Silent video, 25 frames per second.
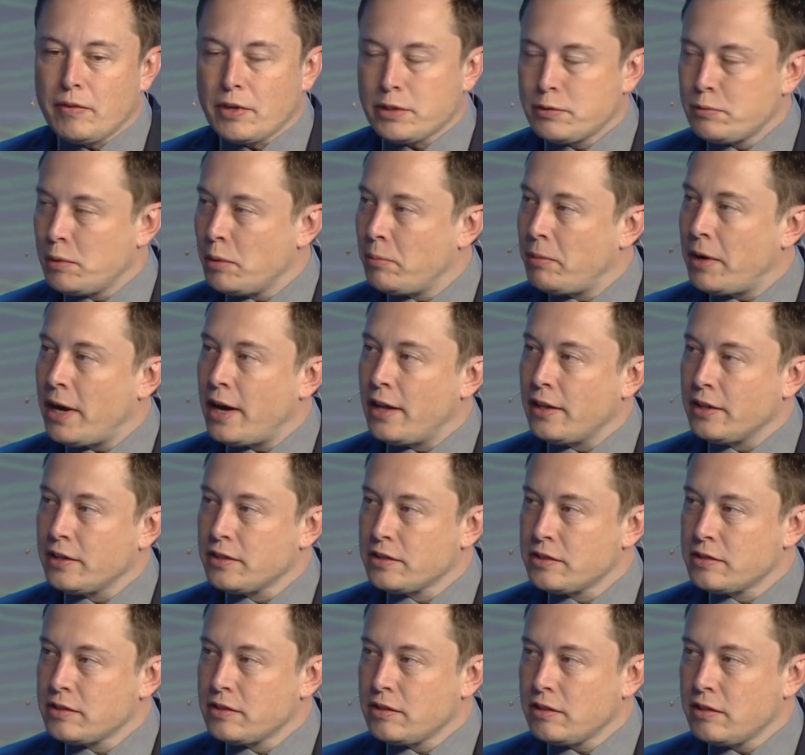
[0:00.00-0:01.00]
must be
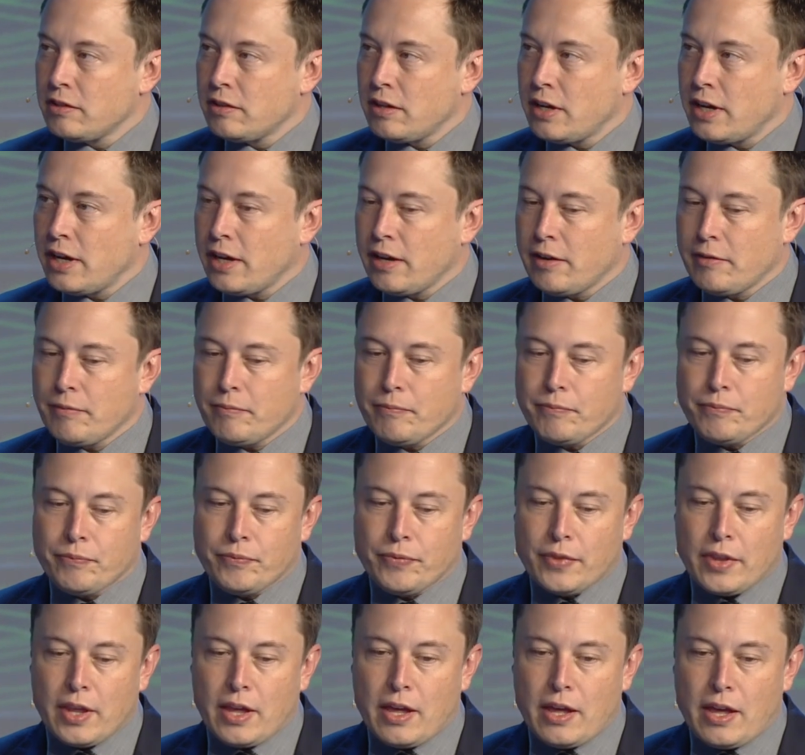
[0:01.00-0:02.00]
balanced,
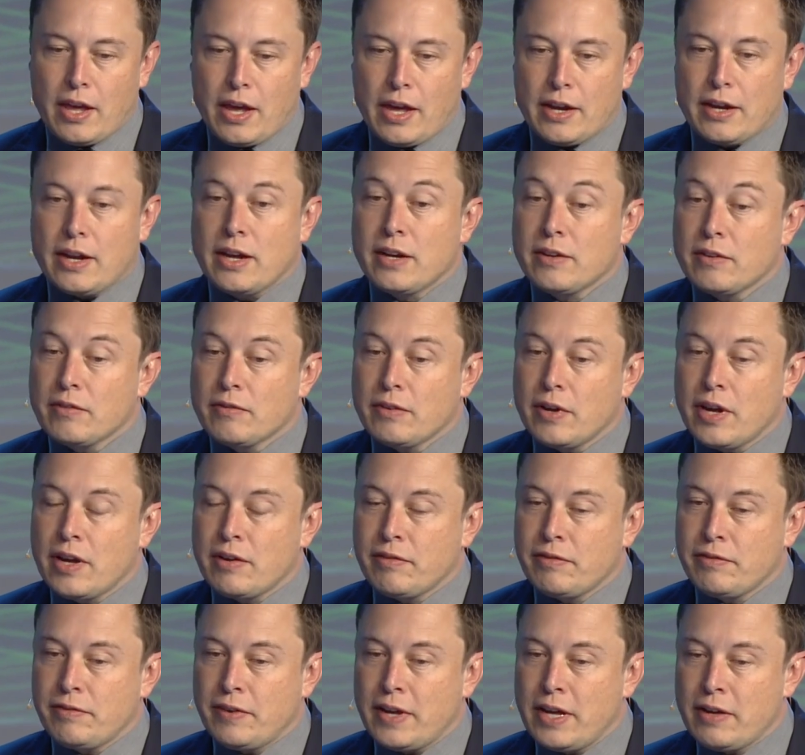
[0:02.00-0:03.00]

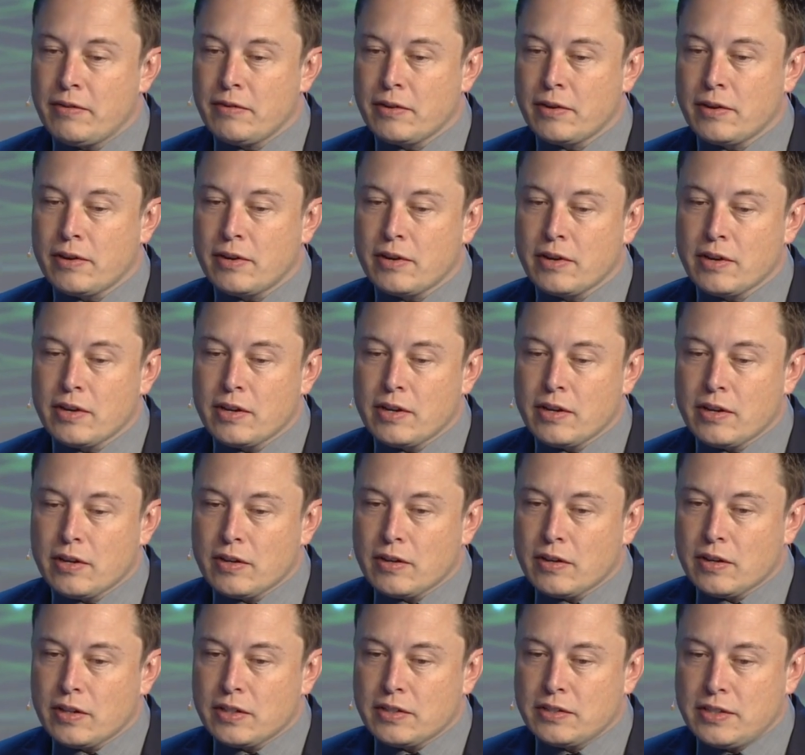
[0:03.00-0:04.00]
and favor
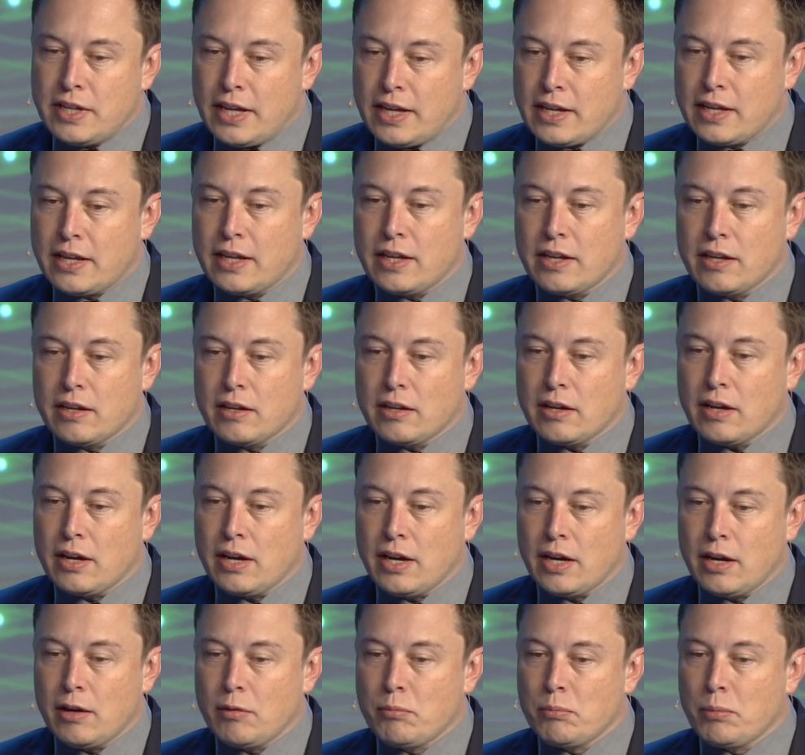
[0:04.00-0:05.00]
taking
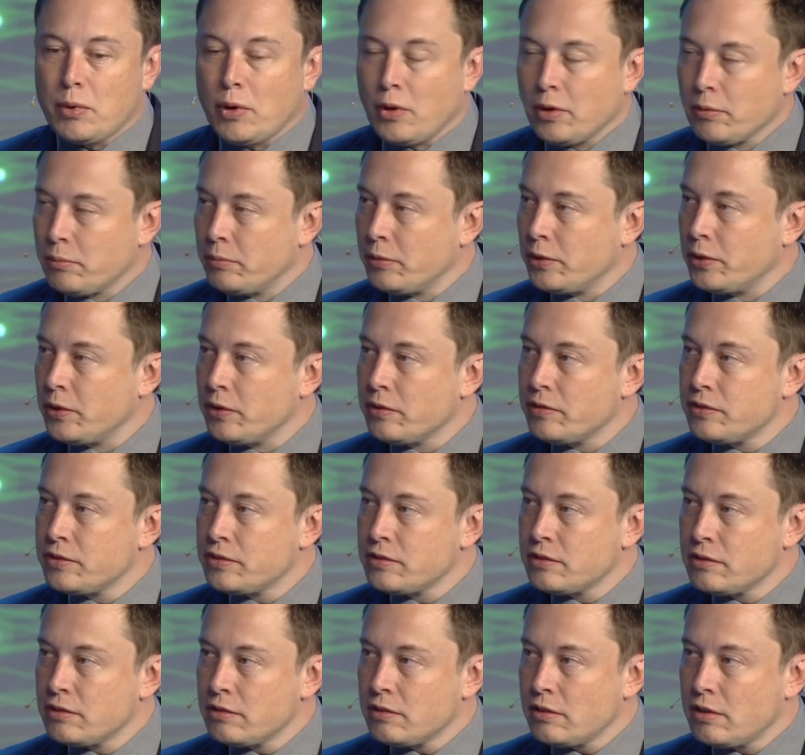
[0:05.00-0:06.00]
bold
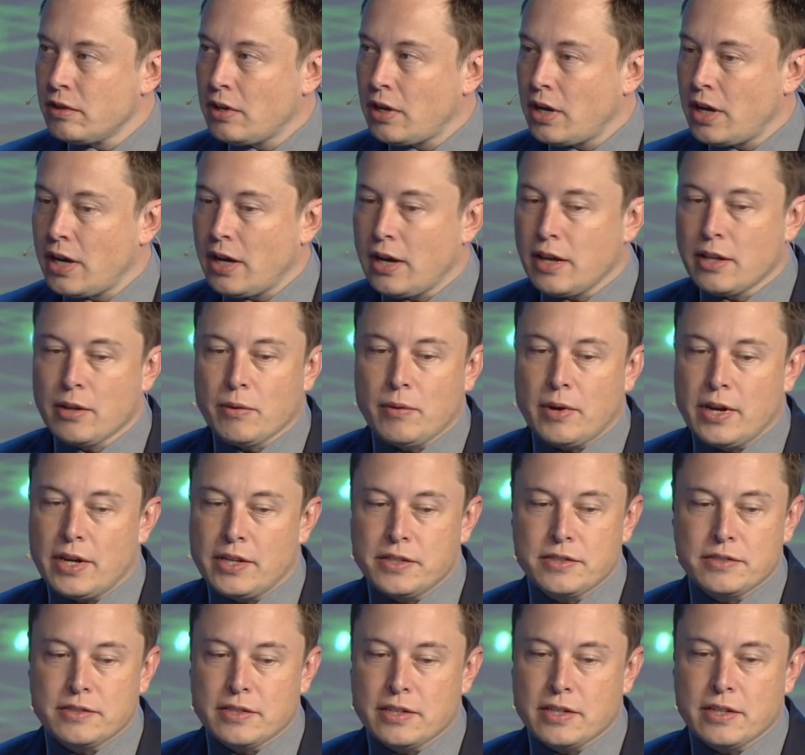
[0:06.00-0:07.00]
moves.
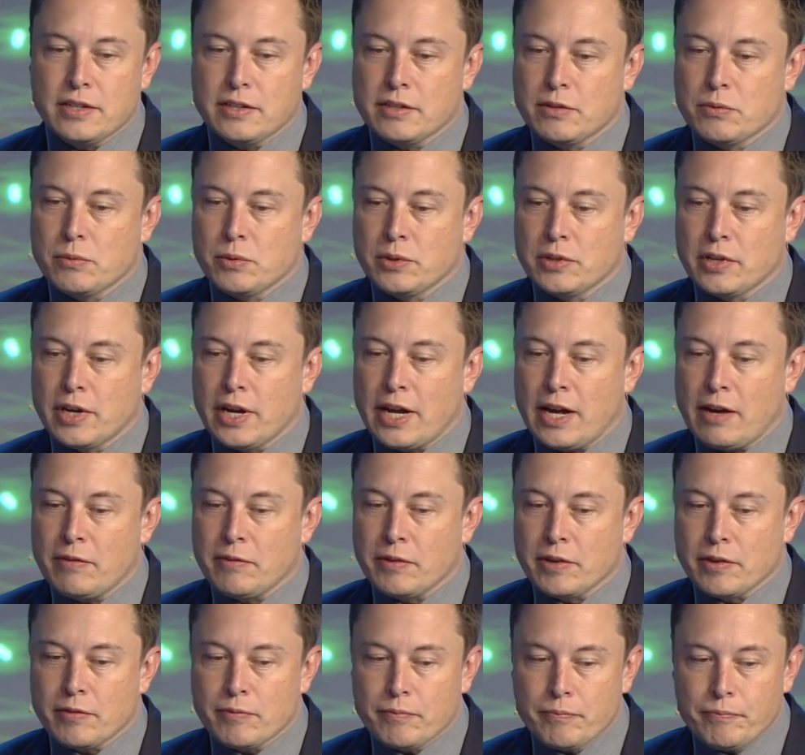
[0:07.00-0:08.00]
Otherwise, it will not
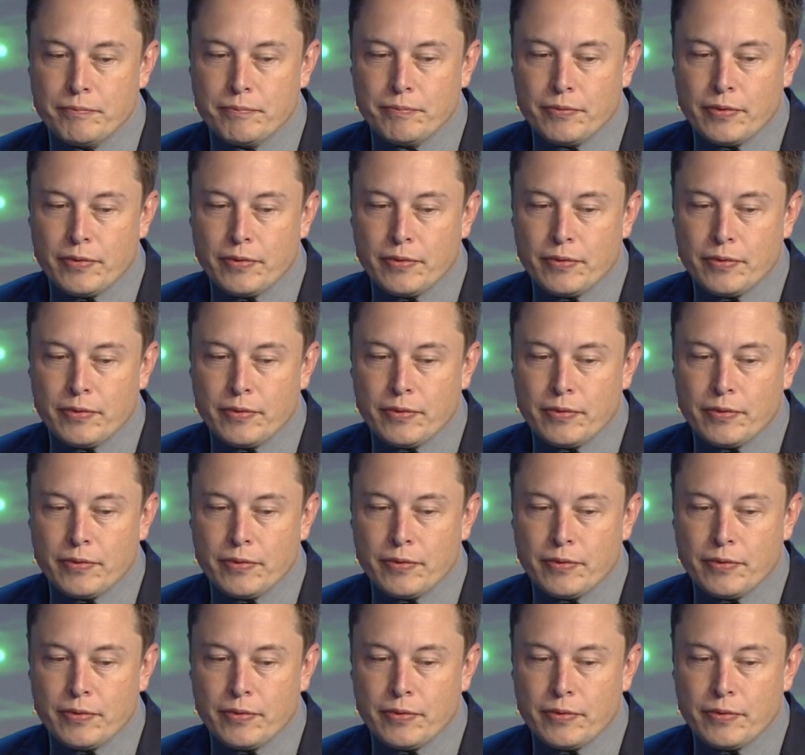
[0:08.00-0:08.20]
happen.